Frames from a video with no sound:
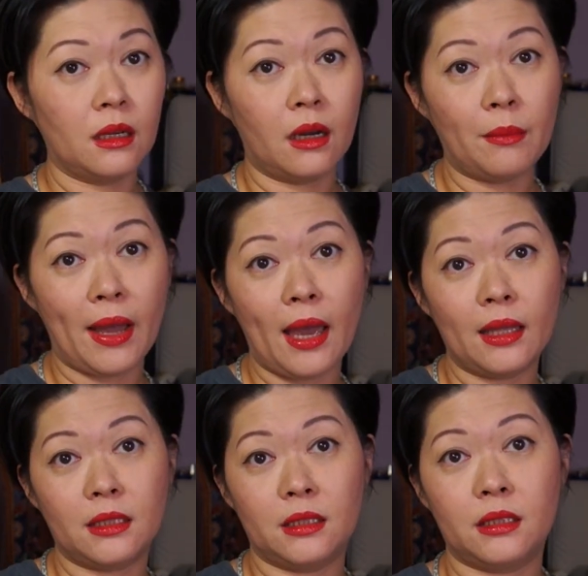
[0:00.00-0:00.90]
on my
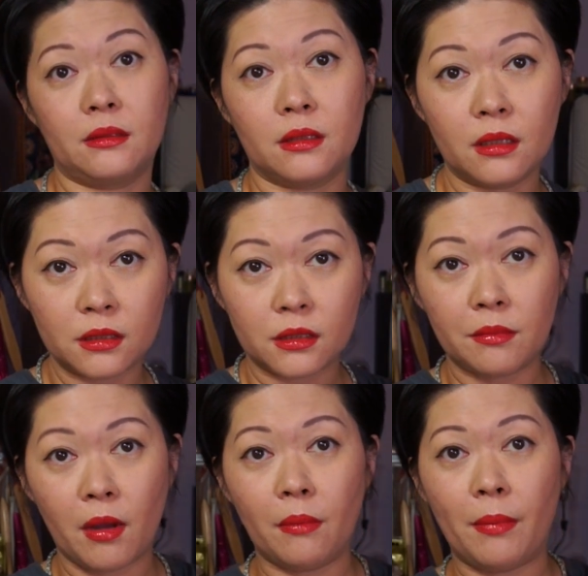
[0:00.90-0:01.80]
hands it
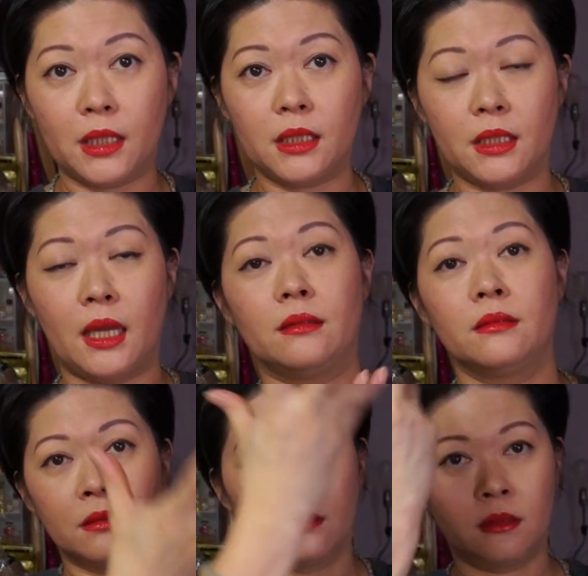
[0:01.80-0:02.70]
smell better than
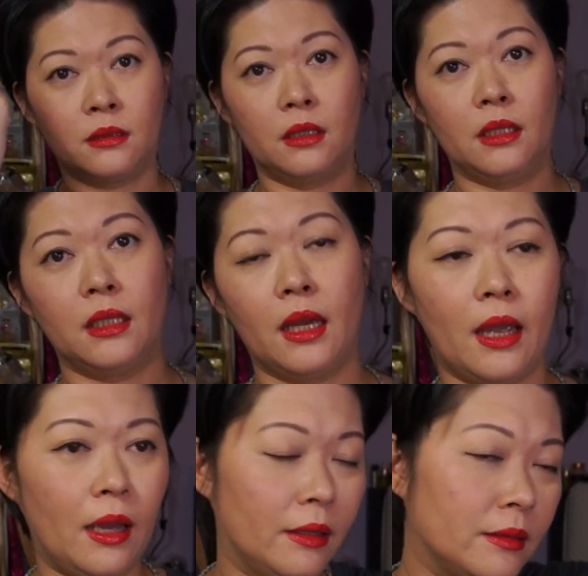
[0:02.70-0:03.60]
in the
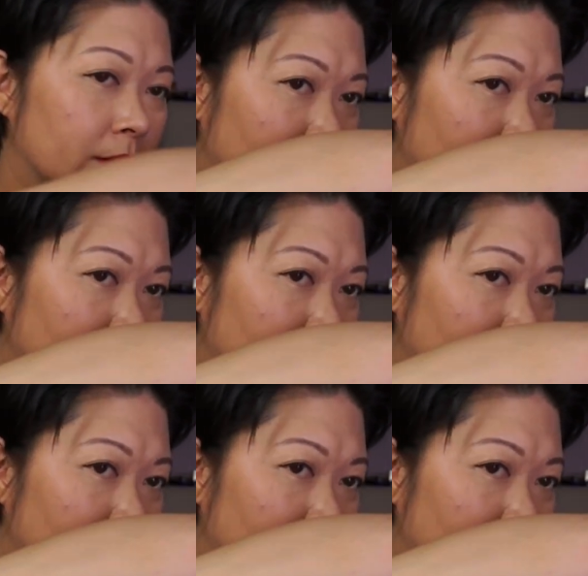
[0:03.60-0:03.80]
air.